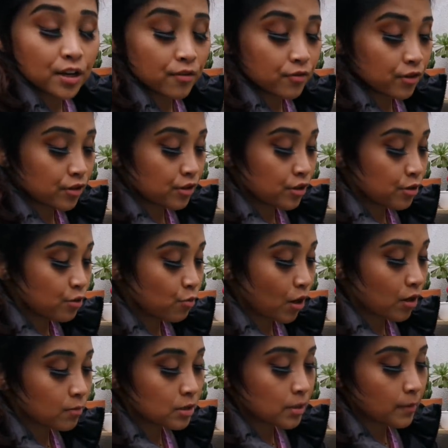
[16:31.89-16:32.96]
If you're new,
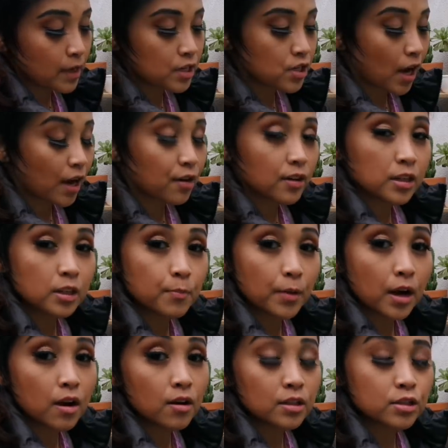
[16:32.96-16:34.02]
welcome to my channel. Hit the
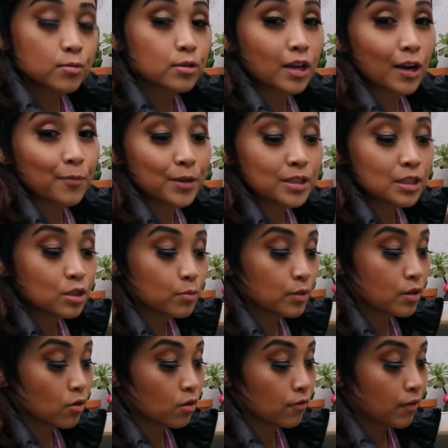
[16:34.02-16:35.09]
bell and subscribe button to
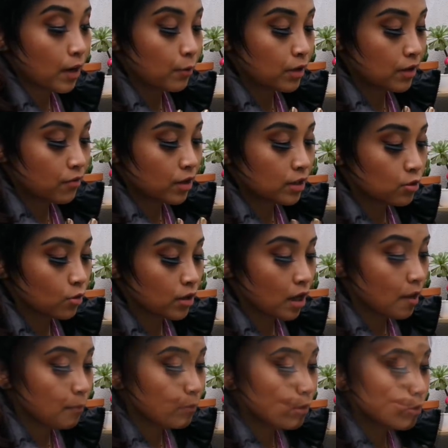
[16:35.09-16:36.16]
be notified whenever I do an
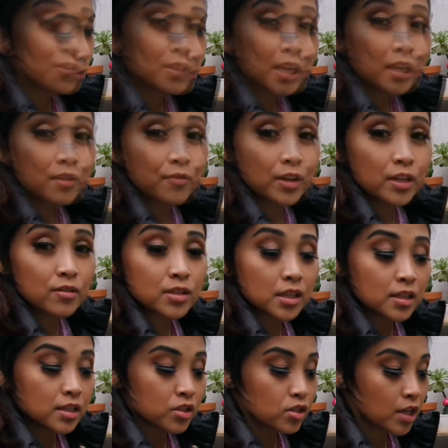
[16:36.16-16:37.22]
upload. I do daily videos
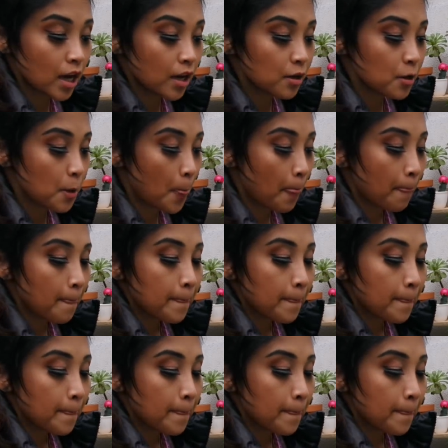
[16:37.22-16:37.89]
on this channel.